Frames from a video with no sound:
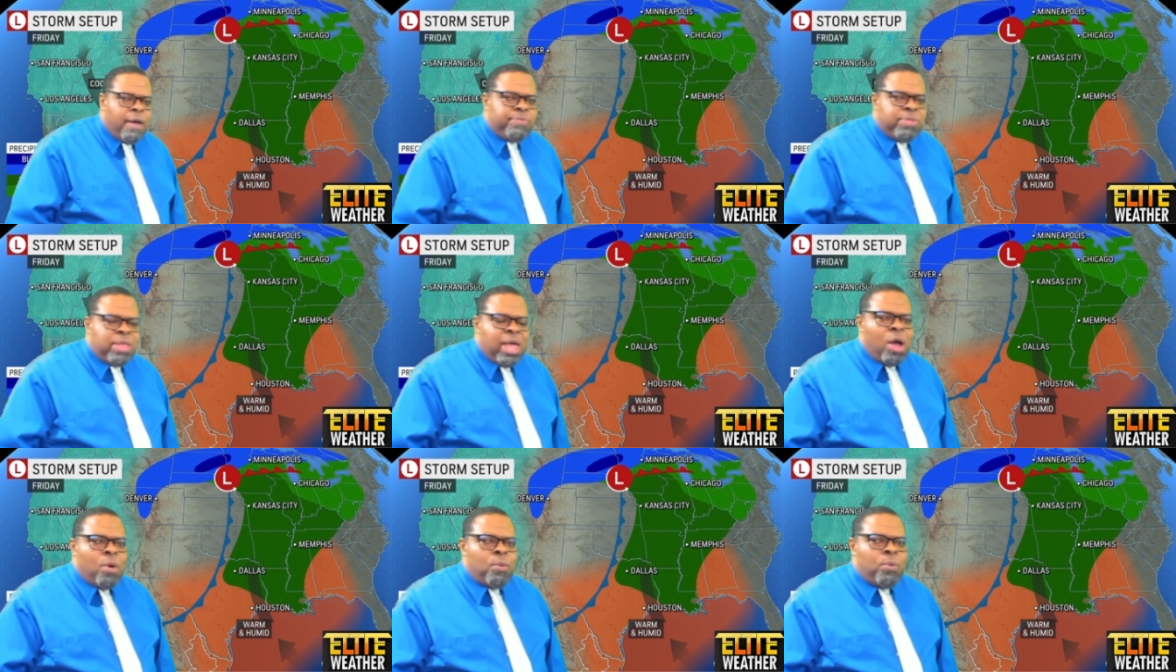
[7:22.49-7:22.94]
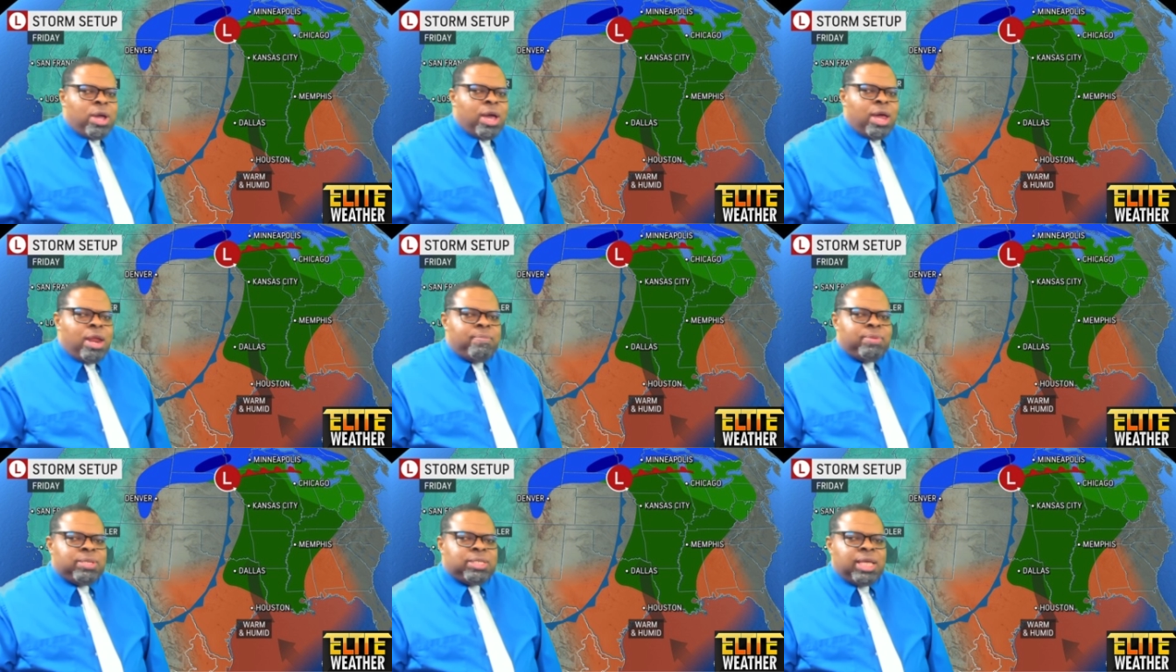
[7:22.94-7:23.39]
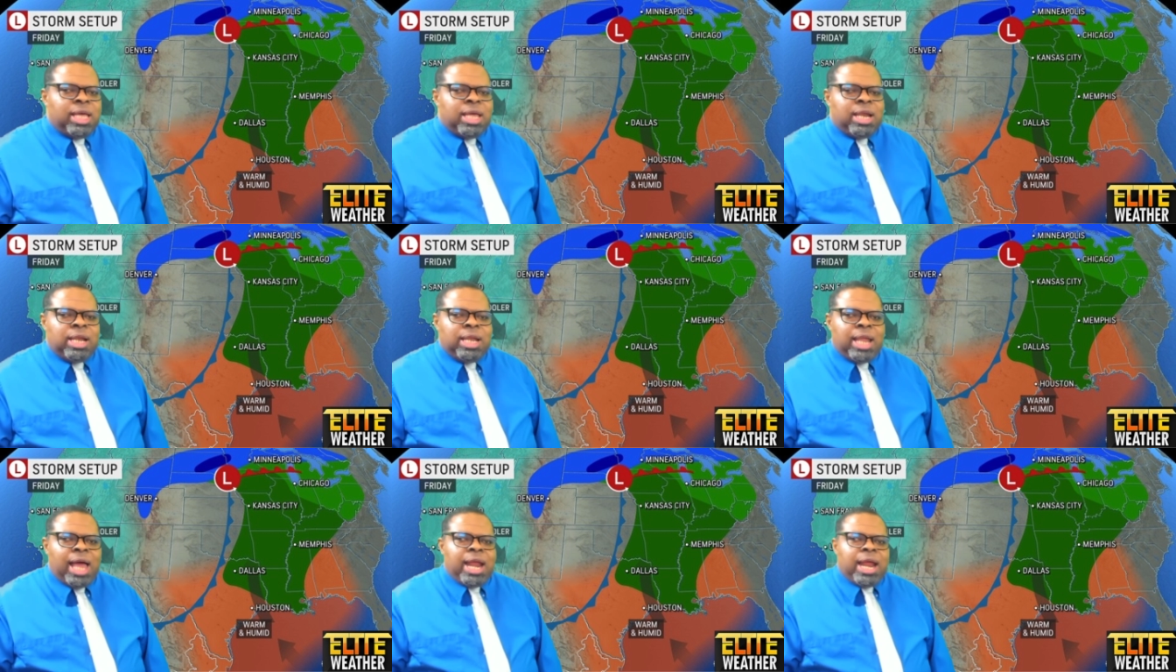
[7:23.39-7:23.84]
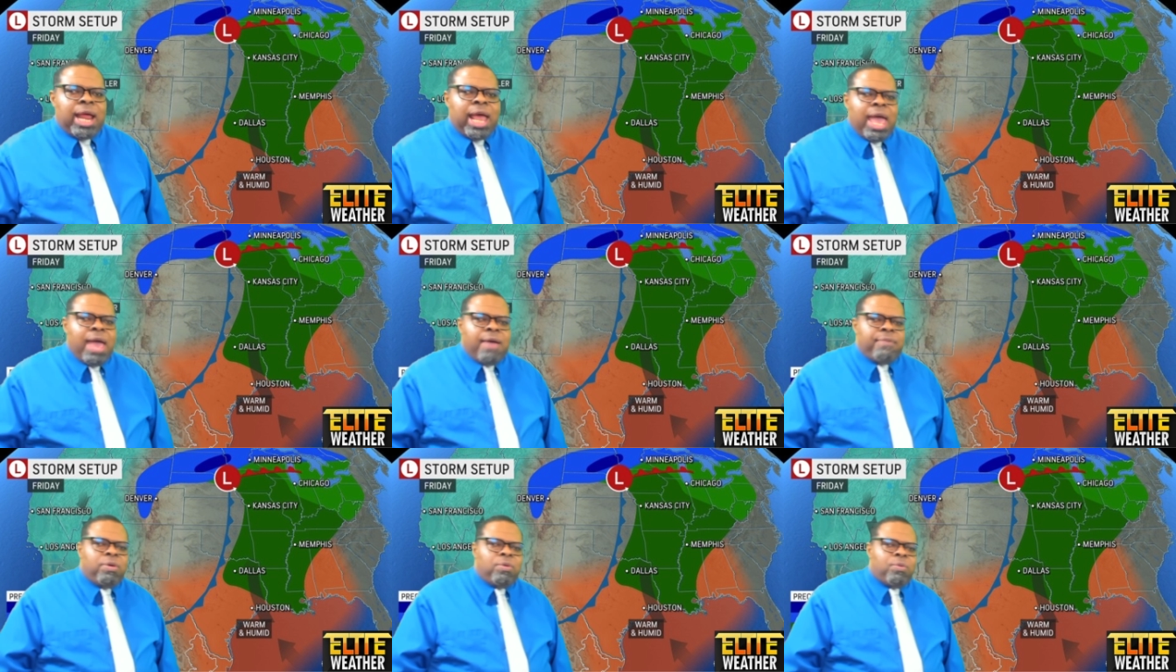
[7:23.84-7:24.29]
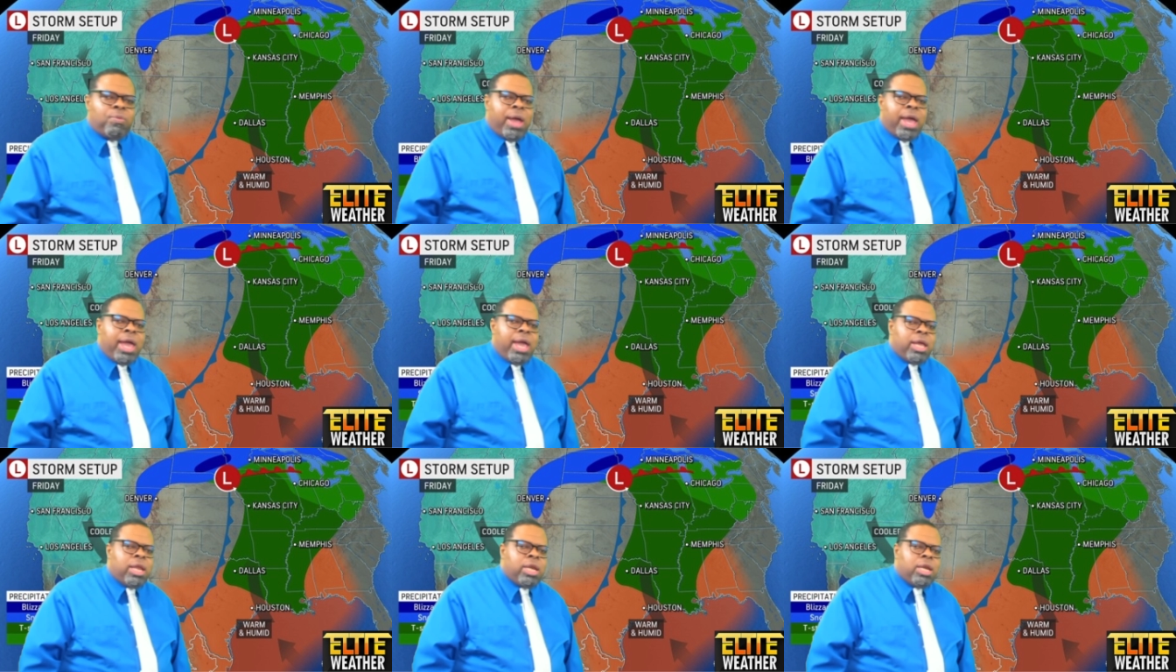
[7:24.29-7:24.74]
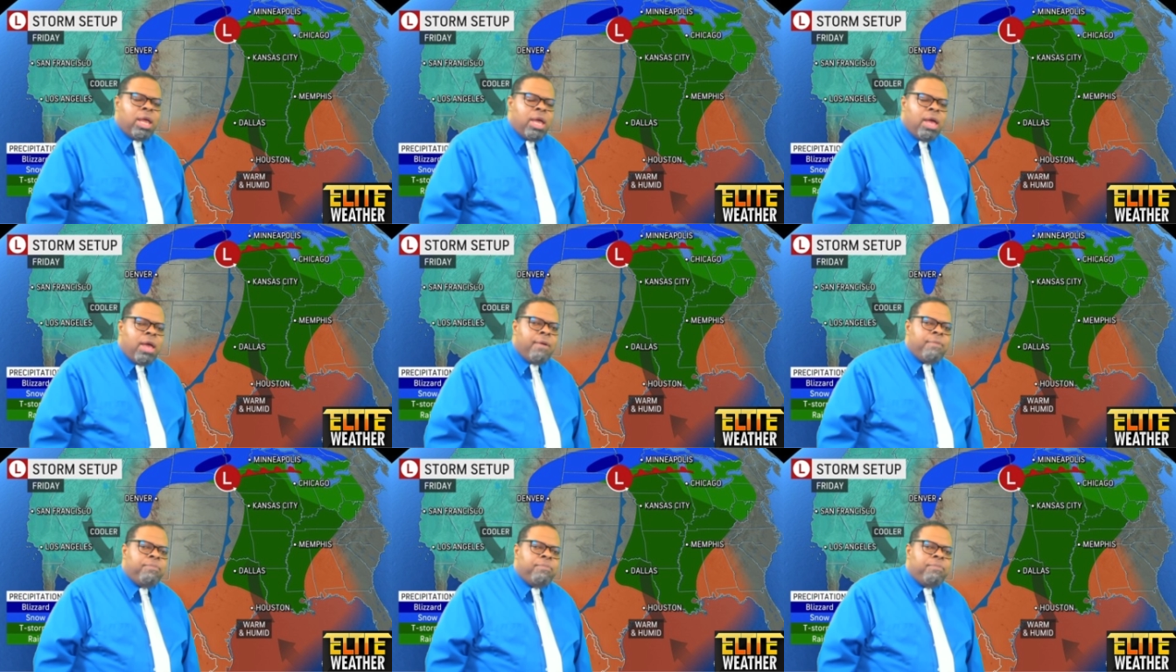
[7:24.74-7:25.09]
Now we're going to be seeing a lot of heavy rain